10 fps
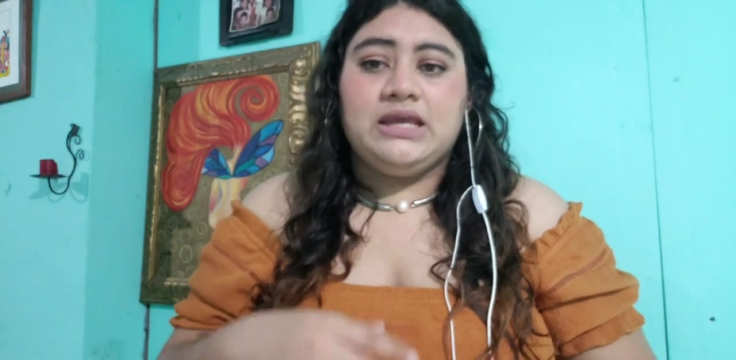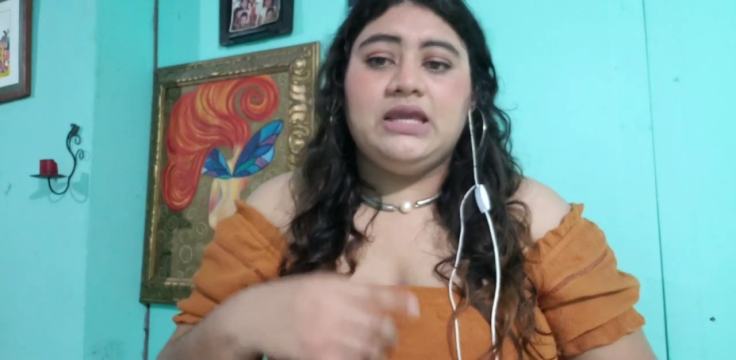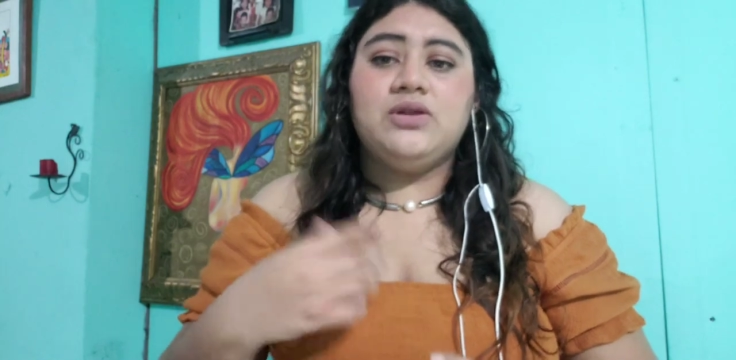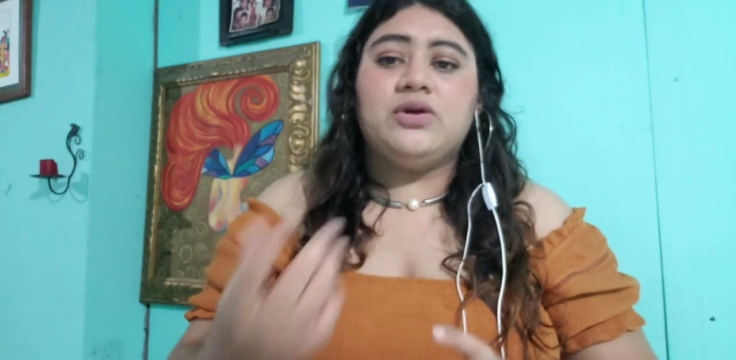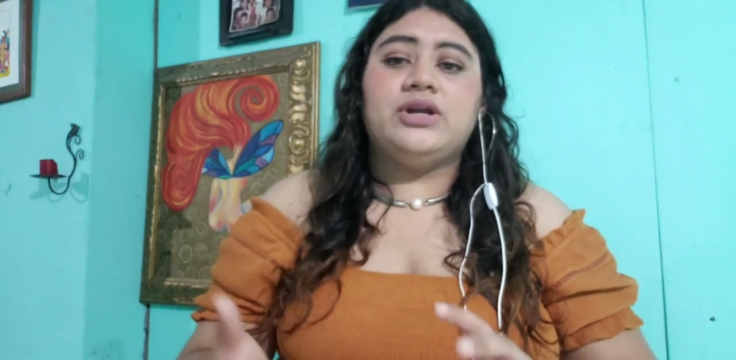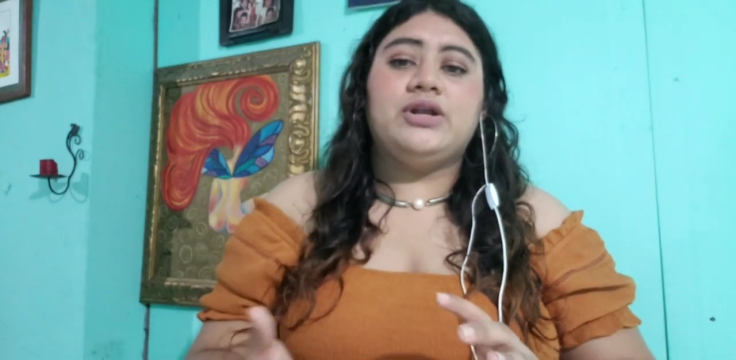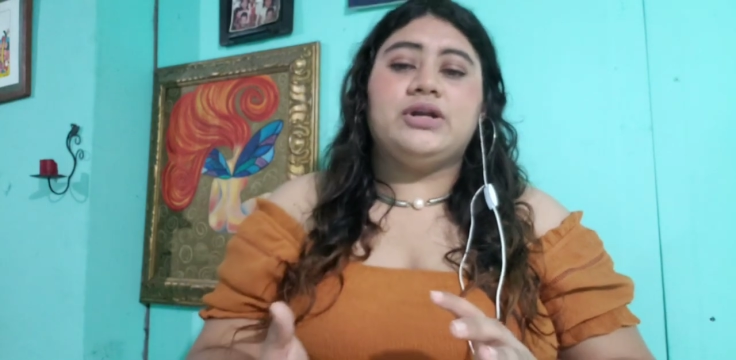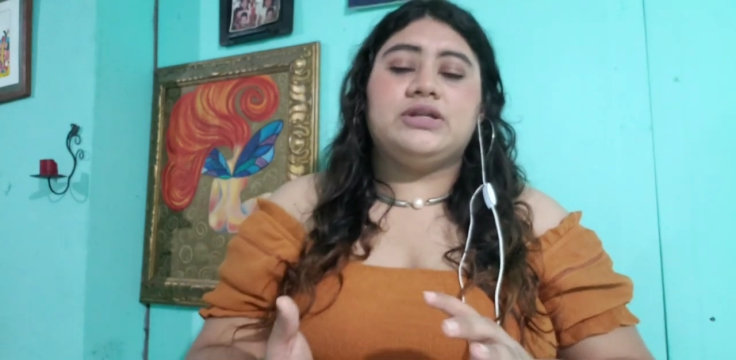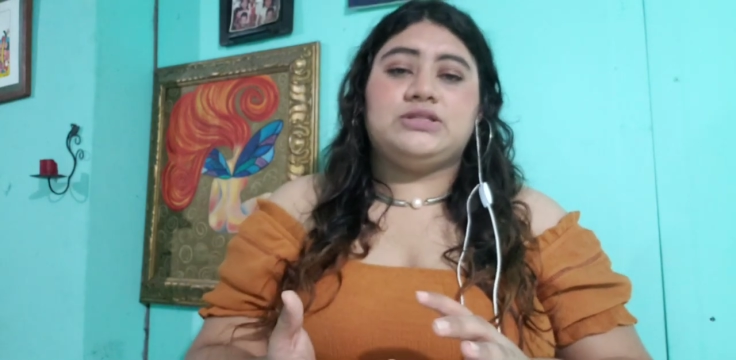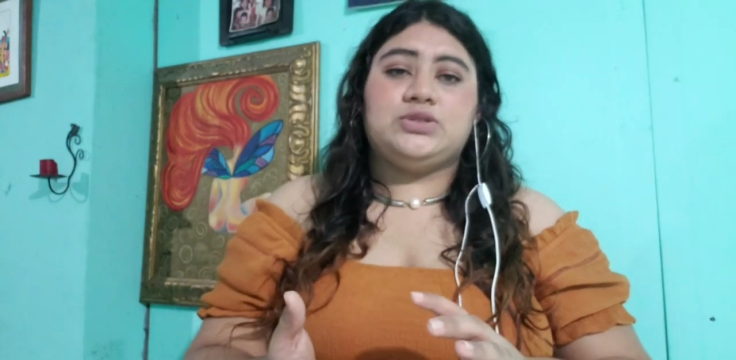in
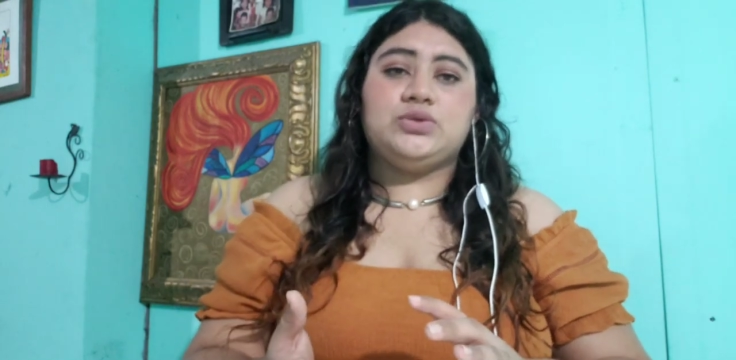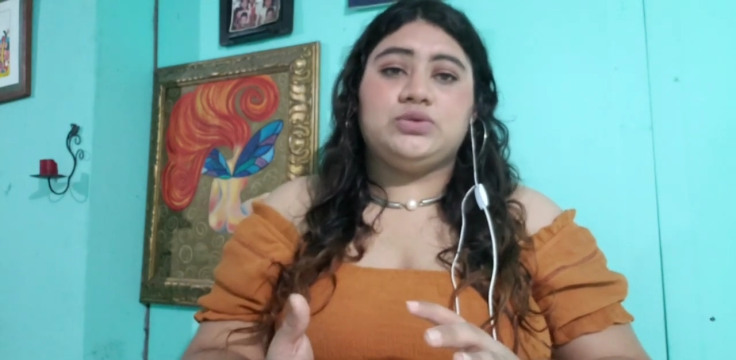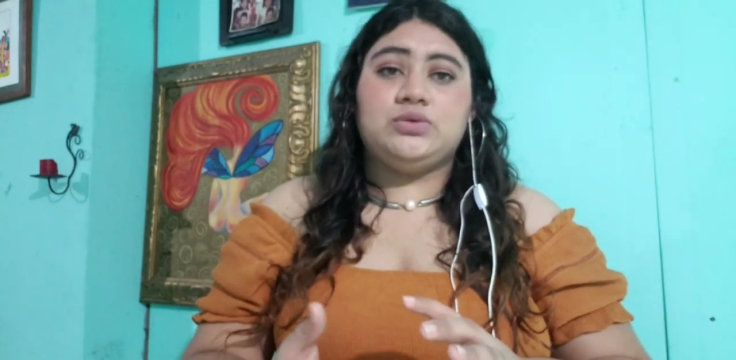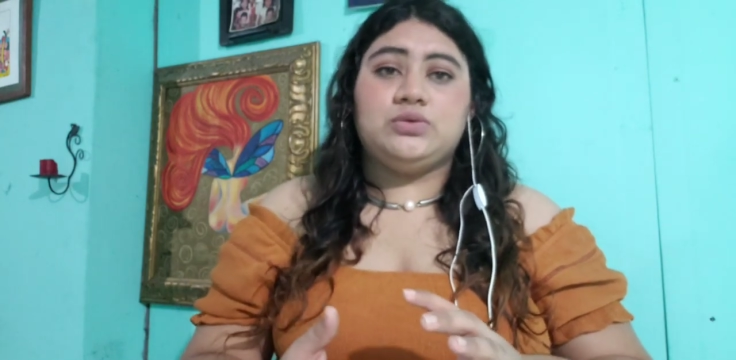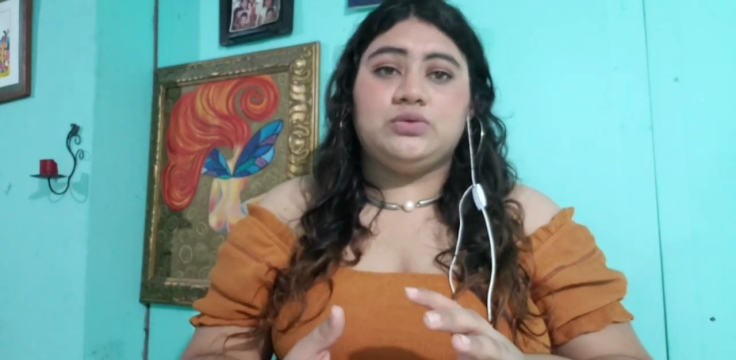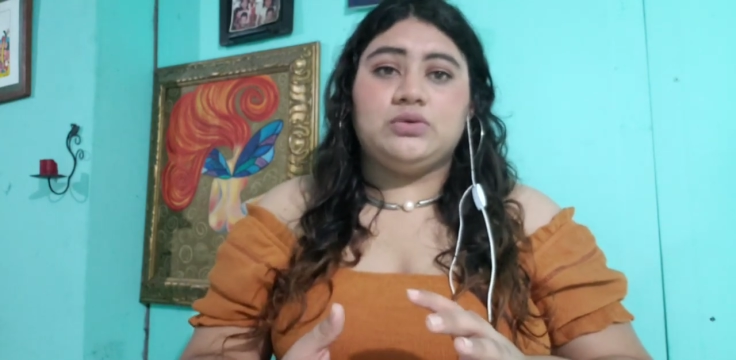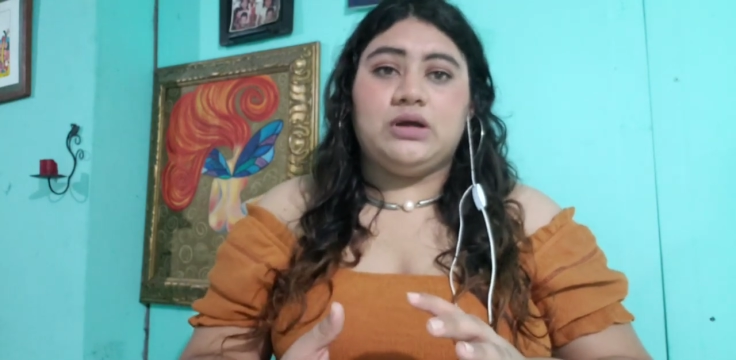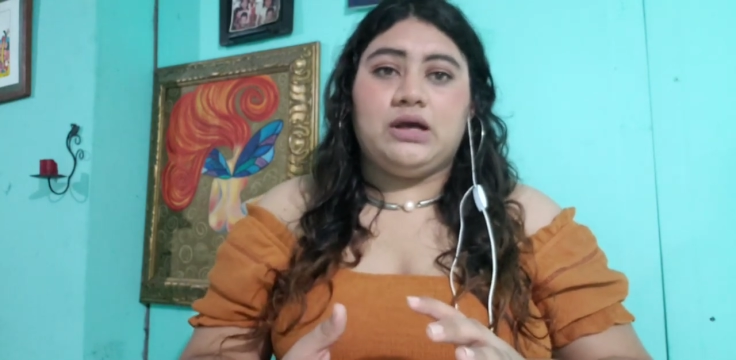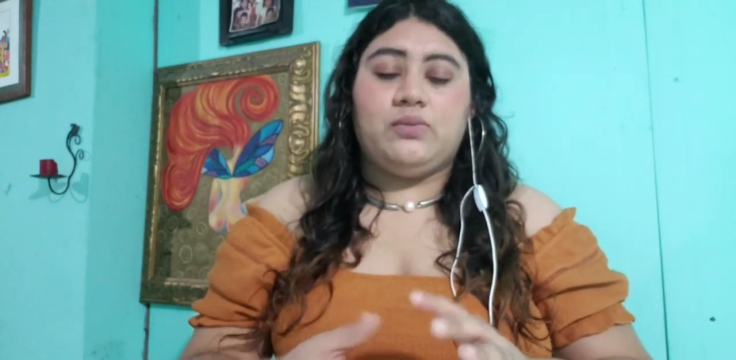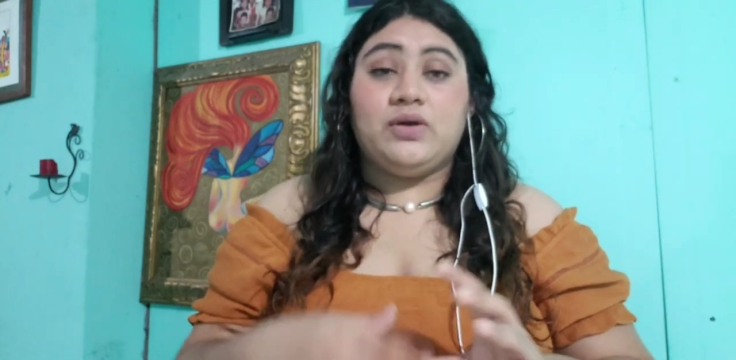order to
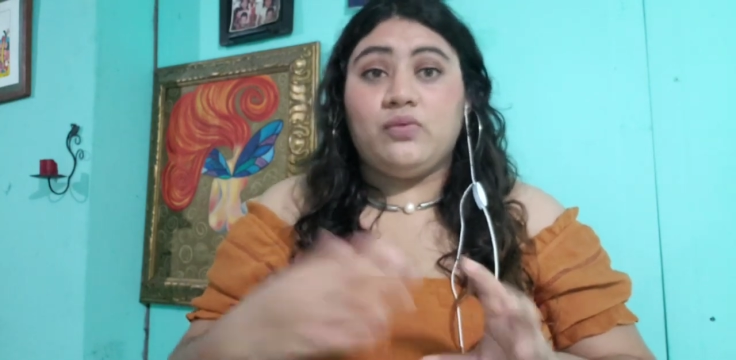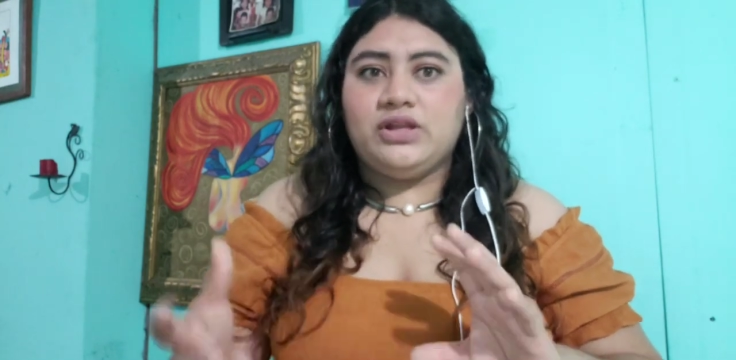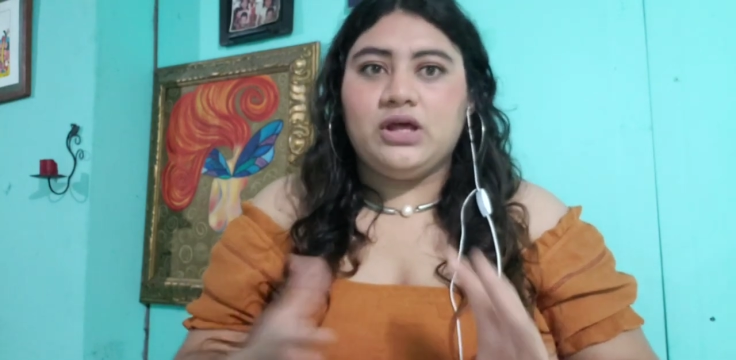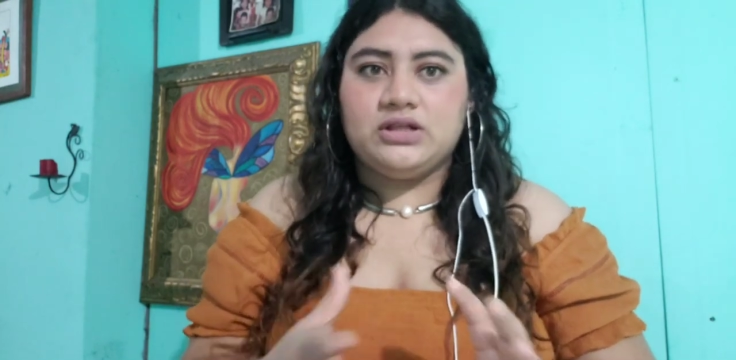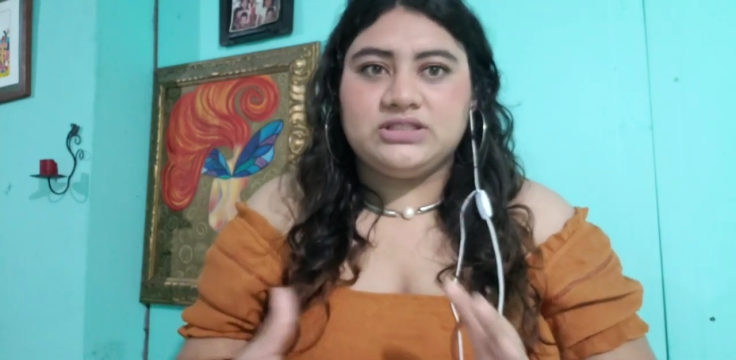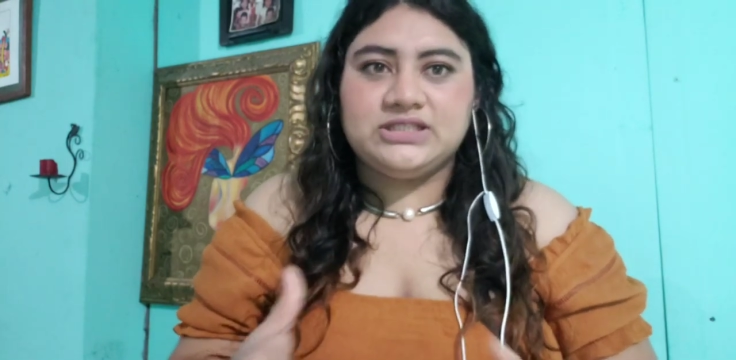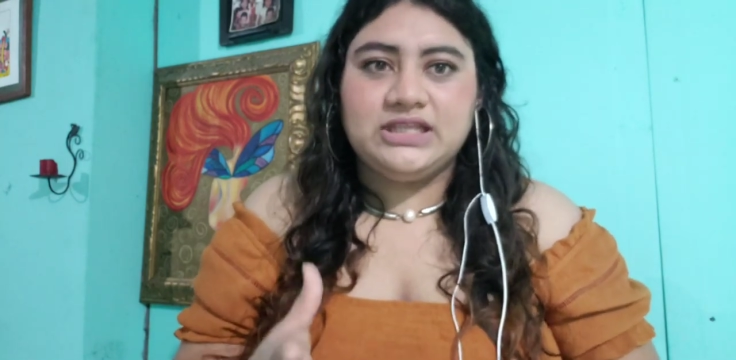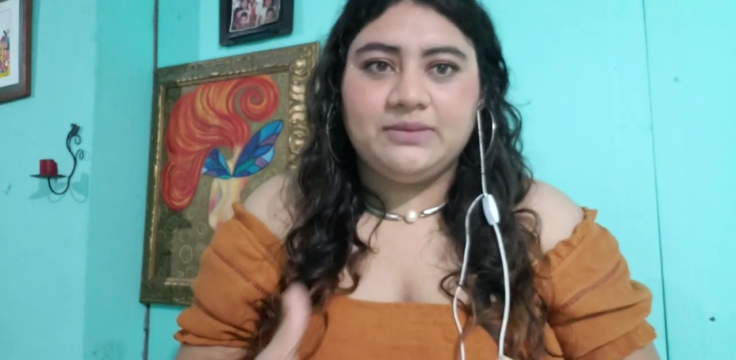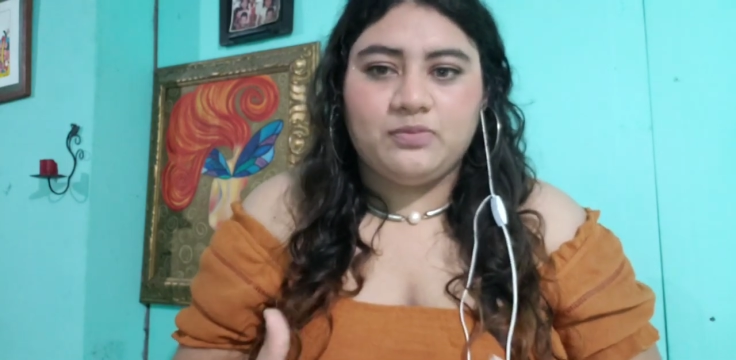when we don't sleep